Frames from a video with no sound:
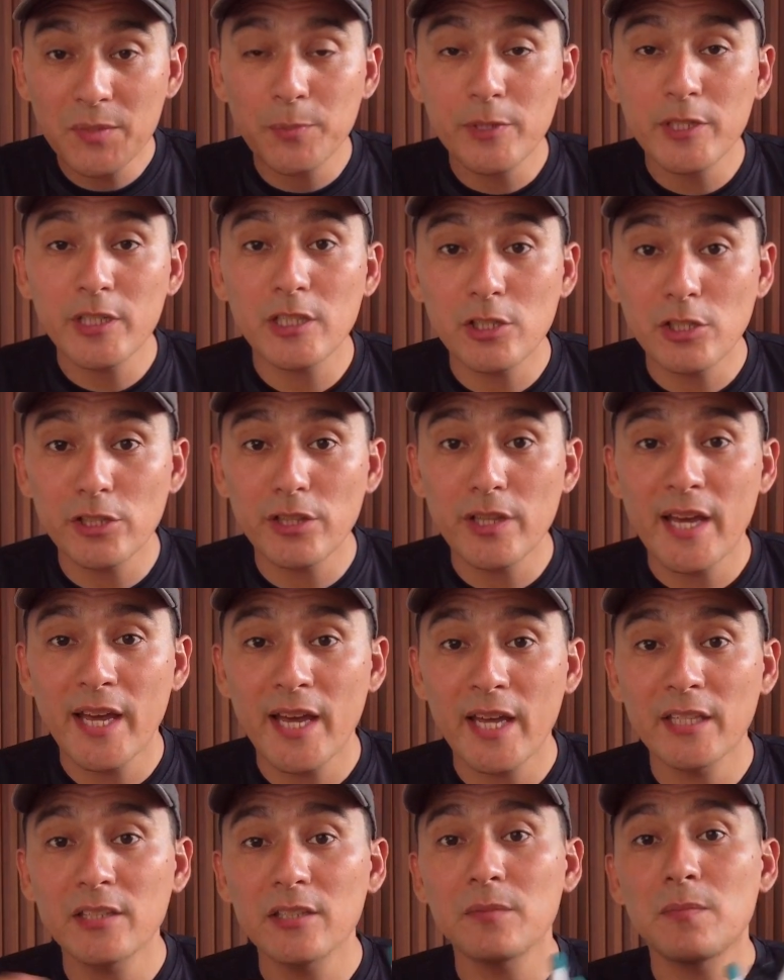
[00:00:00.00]
put it on the
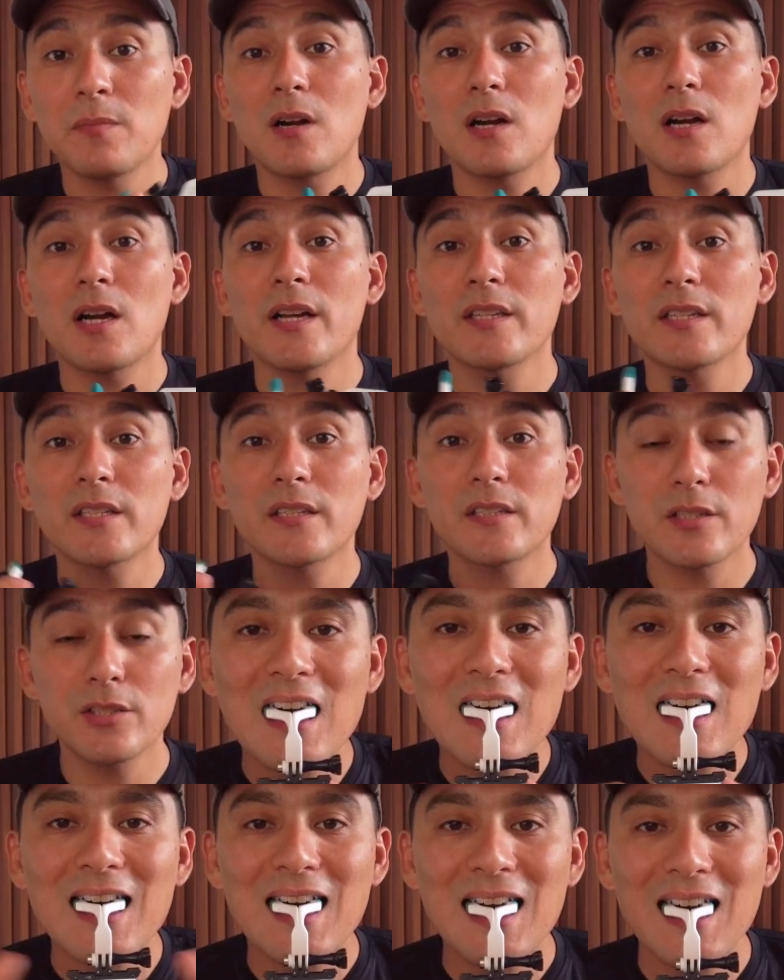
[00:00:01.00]
handlebar and still
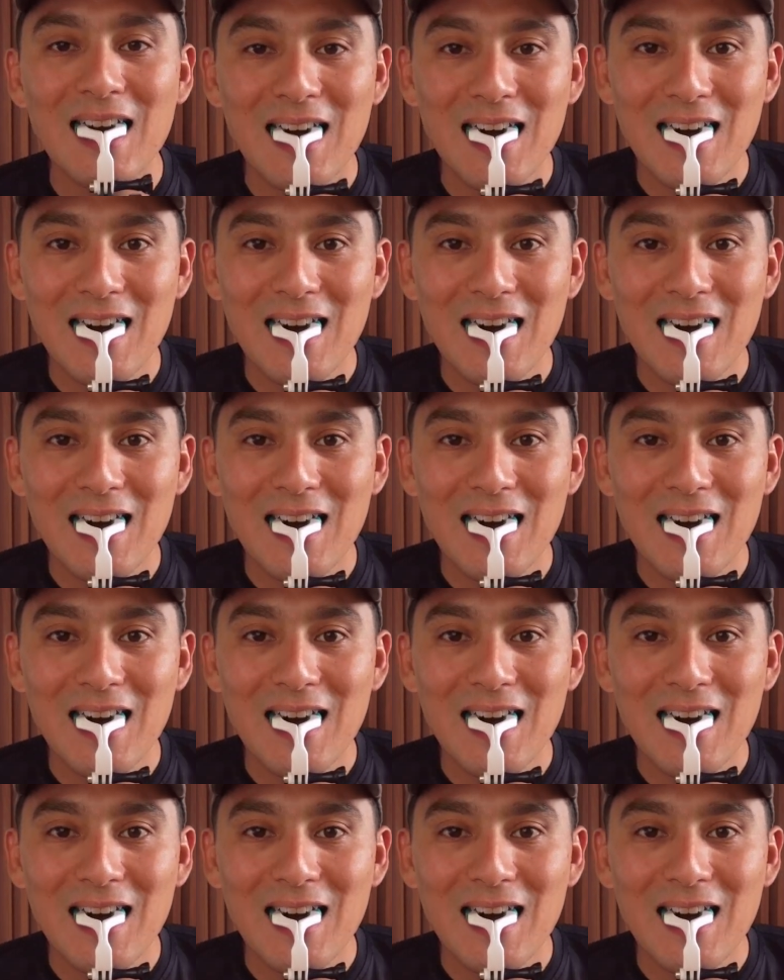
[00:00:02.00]
shoot